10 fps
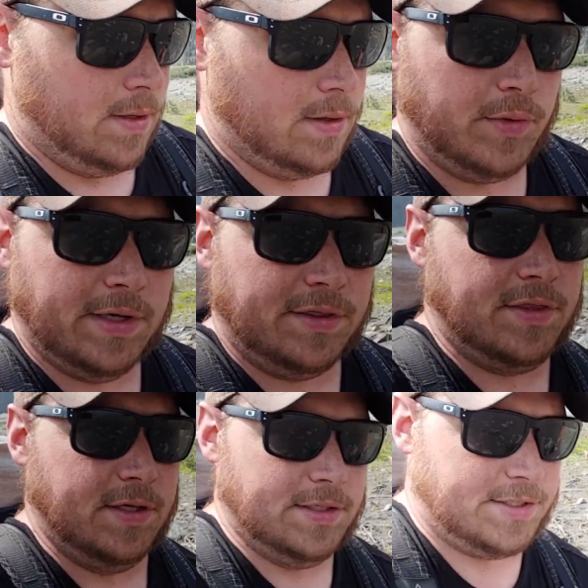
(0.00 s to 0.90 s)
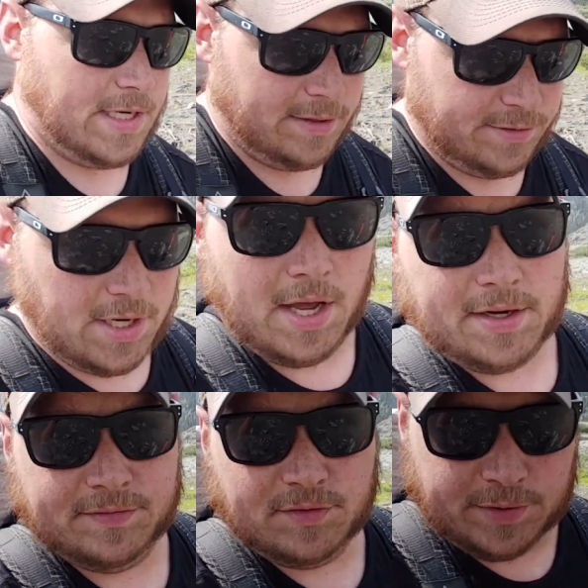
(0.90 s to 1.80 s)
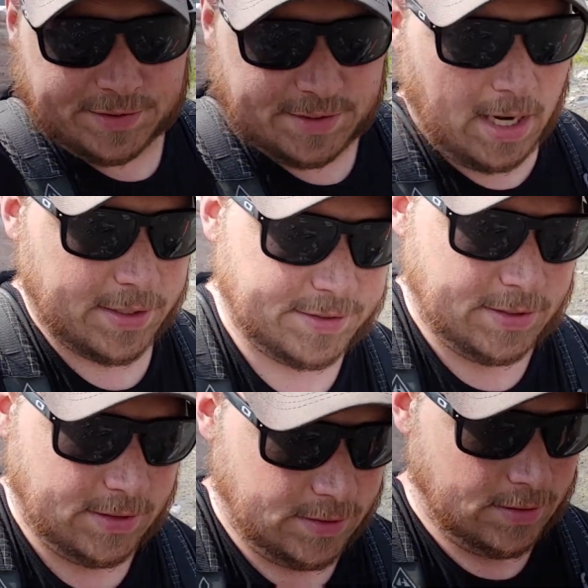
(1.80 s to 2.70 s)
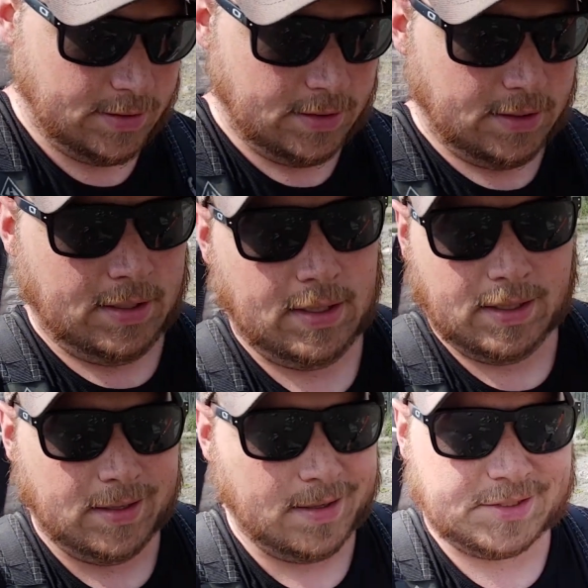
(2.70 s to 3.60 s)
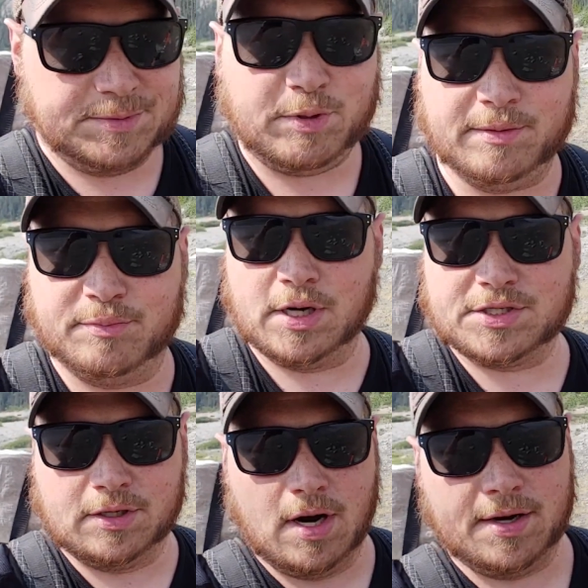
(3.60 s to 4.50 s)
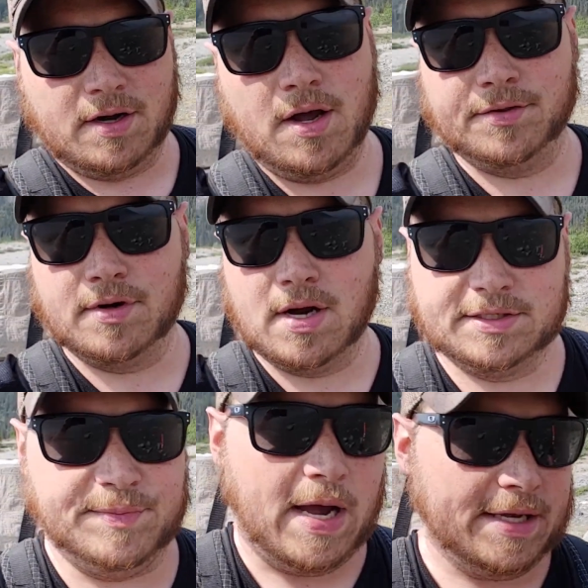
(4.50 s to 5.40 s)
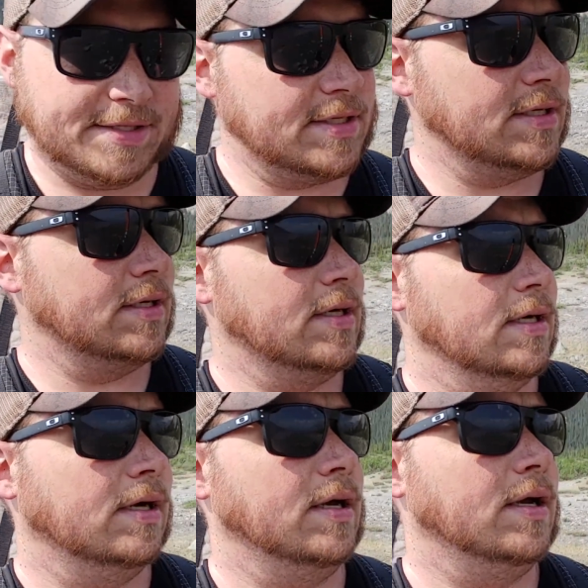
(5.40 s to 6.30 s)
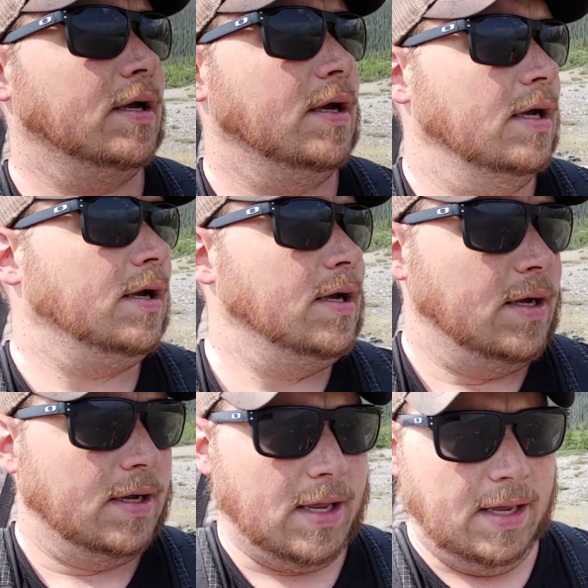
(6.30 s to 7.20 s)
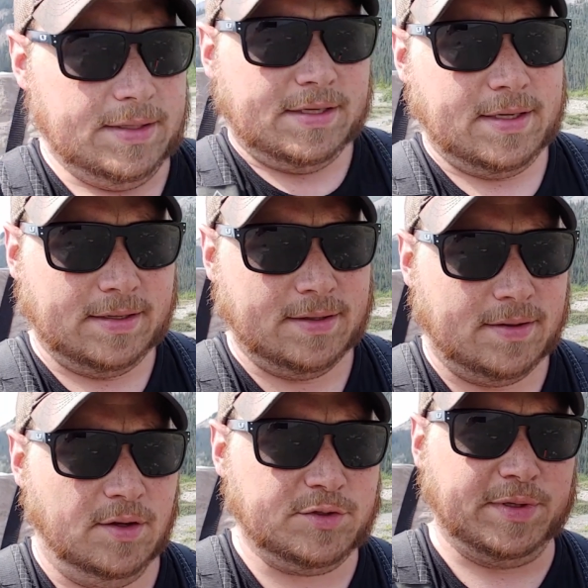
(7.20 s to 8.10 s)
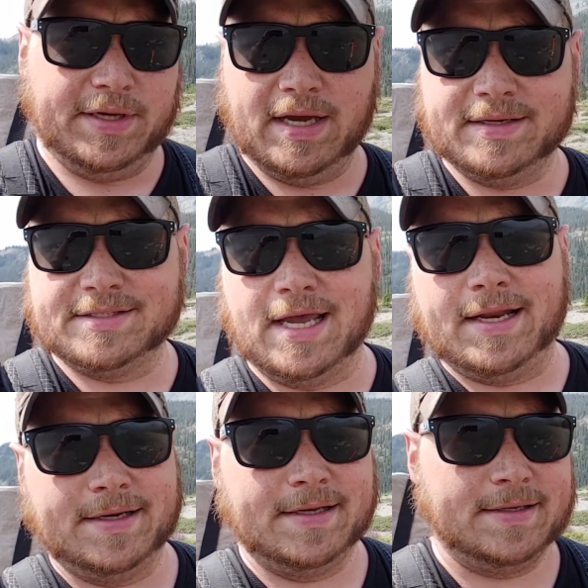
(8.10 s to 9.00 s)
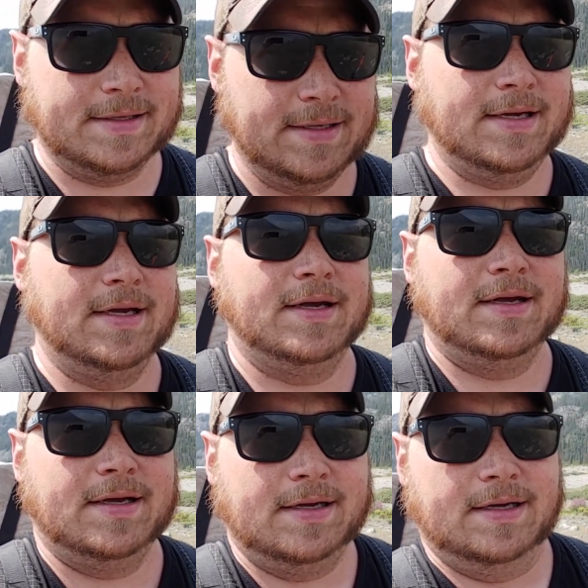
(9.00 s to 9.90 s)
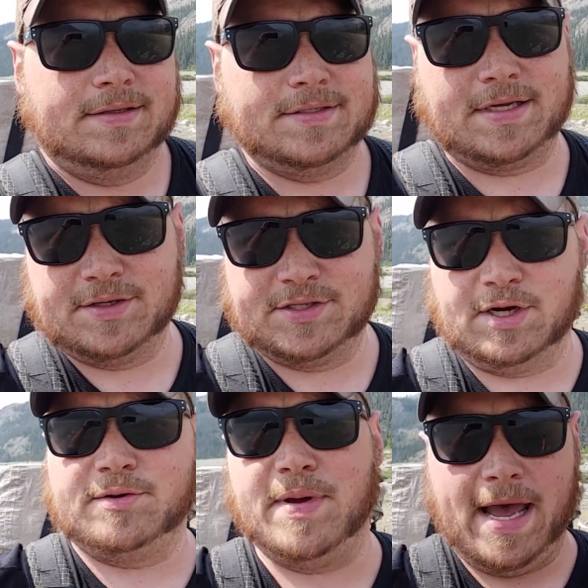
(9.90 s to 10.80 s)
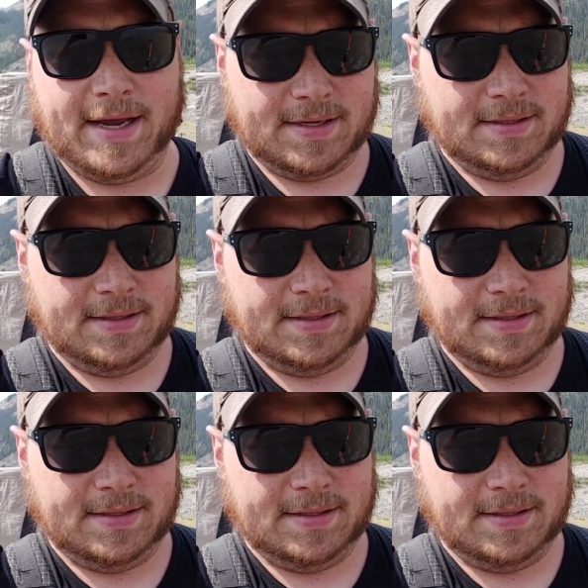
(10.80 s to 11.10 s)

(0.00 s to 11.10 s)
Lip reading: With the sandals on, even with socks, just putting pressure right in all the wrong spots. And ultimately I decided to turn back,